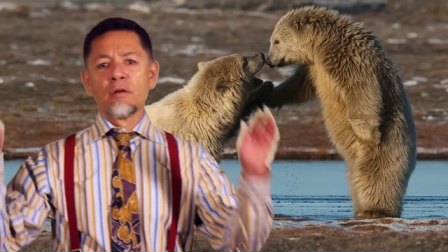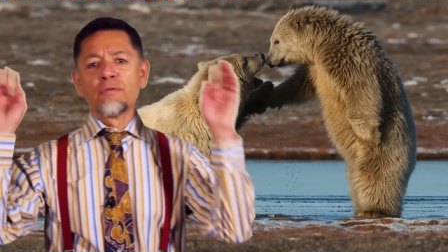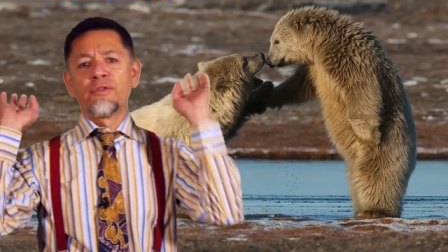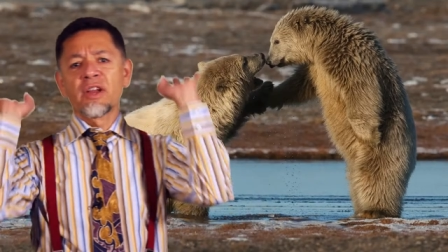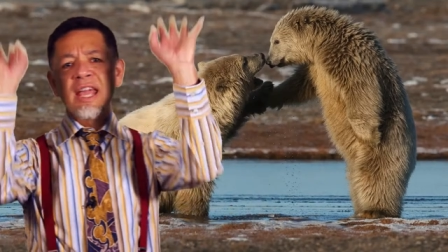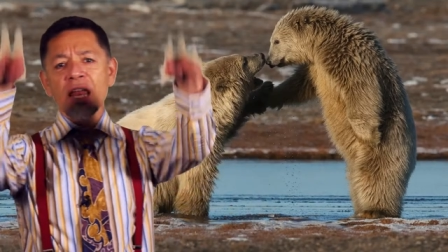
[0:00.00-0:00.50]

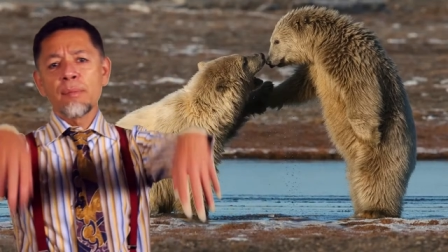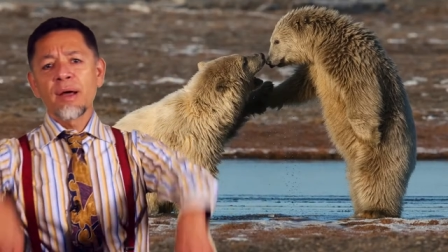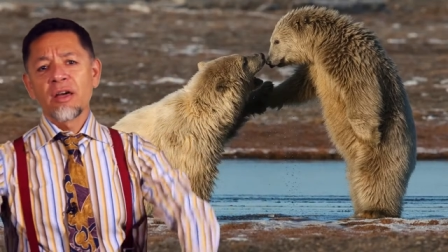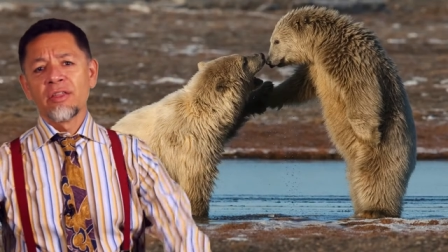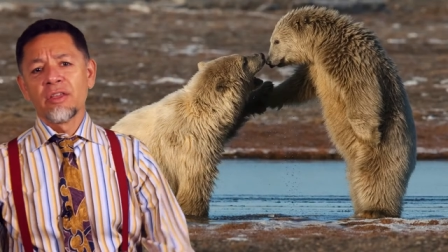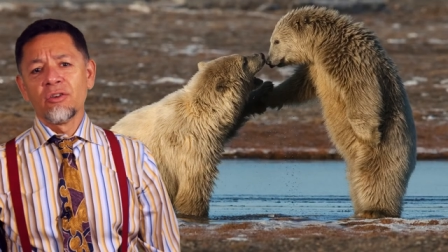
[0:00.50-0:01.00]
Forget
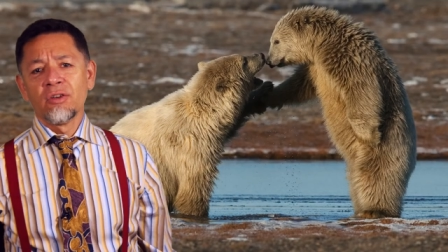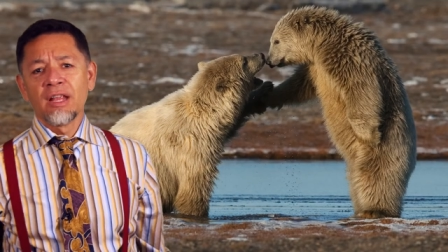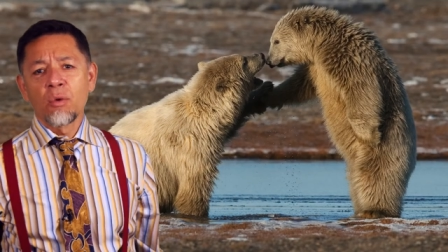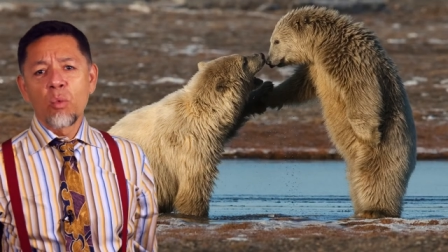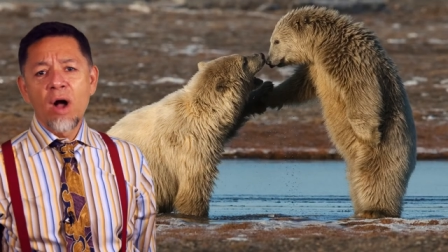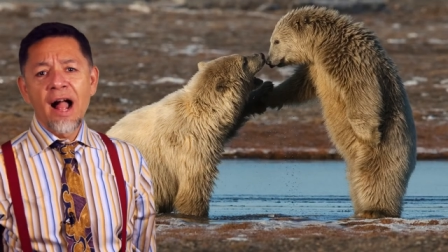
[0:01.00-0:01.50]
about the
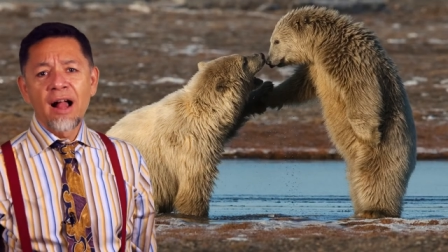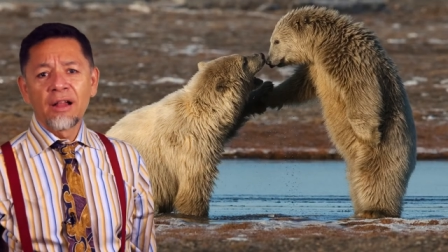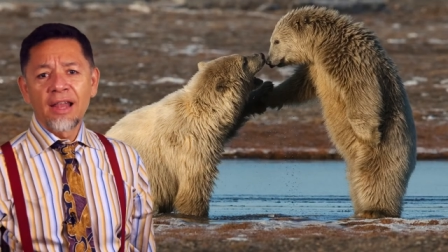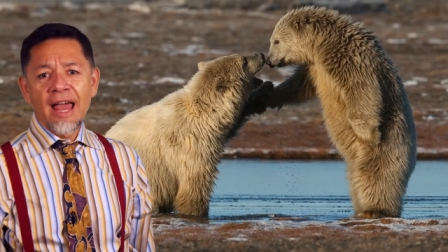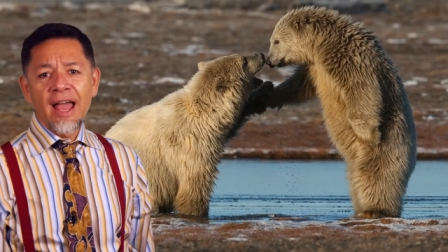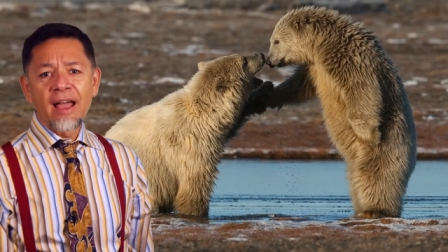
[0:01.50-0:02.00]
unique
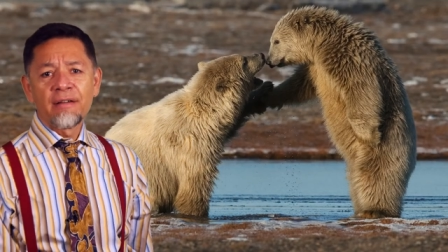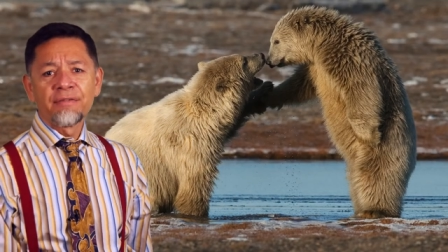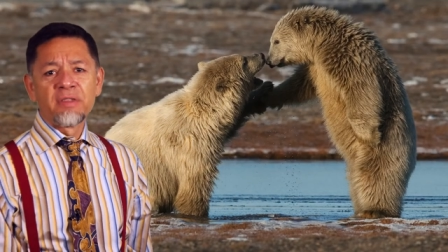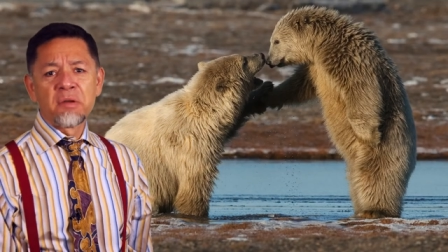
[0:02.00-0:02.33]
wildlife,